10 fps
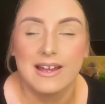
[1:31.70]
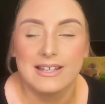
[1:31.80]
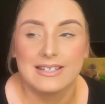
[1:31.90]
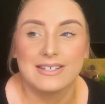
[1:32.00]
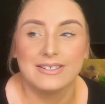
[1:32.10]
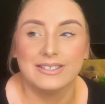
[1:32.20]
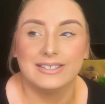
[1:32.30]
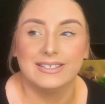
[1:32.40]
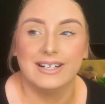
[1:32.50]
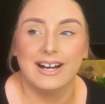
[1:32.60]

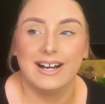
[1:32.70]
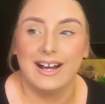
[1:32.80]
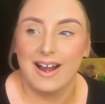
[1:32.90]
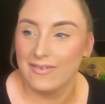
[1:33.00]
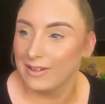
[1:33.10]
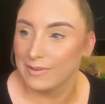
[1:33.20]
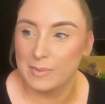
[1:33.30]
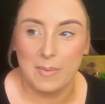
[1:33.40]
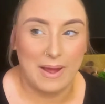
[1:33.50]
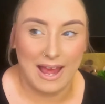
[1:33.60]
So everything was
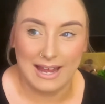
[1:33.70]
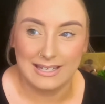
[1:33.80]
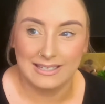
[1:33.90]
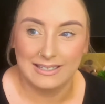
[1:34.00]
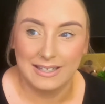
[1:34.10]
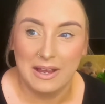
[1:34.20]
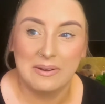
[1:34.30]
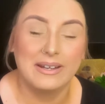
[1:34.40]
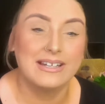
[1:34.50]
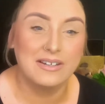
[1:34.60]
prepared.
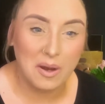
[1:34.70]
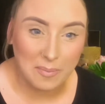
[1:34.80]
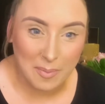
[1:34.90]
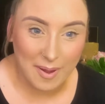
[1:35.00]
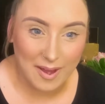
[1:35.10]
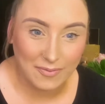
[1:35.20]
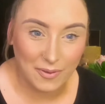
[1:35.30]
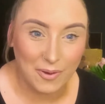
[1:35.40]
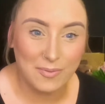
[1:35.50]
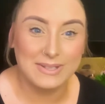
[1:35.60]
What I did not prepare
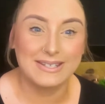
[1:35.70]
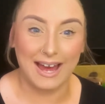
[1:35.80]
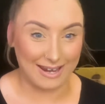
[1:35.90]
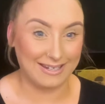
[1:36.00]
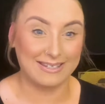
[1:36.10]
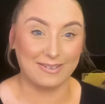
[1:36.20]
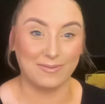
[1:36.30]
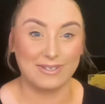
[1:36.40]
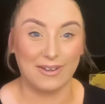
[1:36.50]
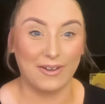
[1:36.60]
for was the ice that
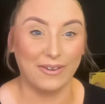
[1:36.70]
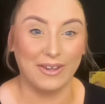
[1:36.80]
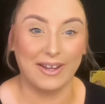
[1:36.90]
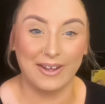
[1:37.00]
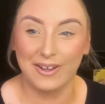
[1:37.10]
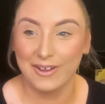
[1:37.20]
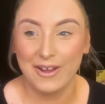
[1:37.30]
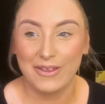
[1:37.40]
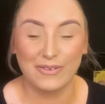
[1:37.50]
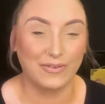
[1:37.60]
was on
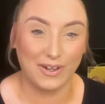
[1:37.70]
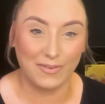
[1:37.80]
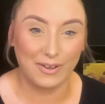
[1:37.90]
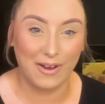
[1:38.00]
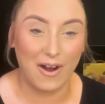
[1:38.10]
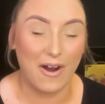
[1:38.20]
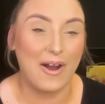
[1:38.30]
the front of the car.